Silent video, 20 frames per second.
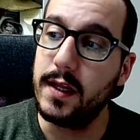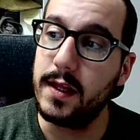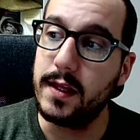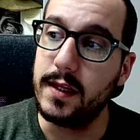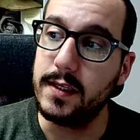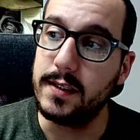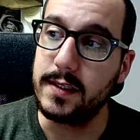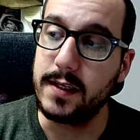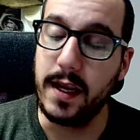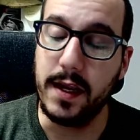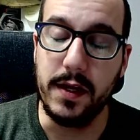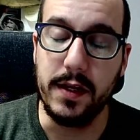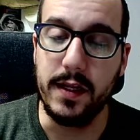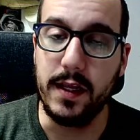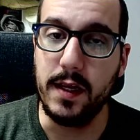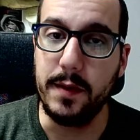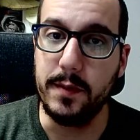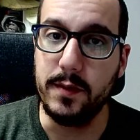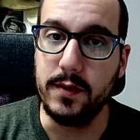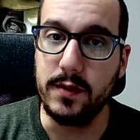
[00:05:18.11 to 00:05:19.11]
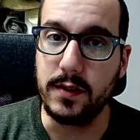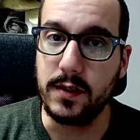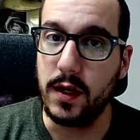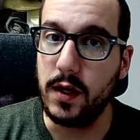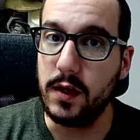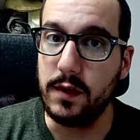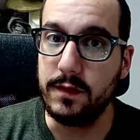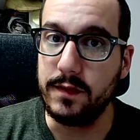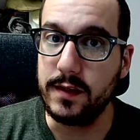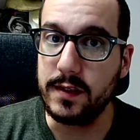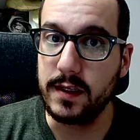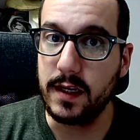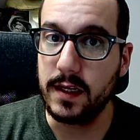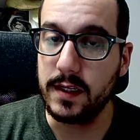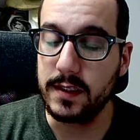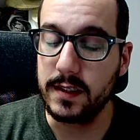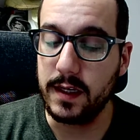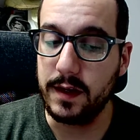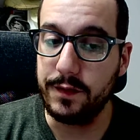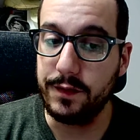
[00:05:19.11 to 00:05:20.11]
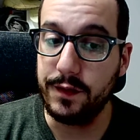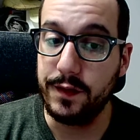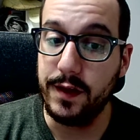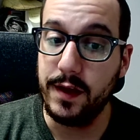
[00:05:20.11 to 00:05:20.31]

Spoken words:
scale labels, all of this kind of stuff.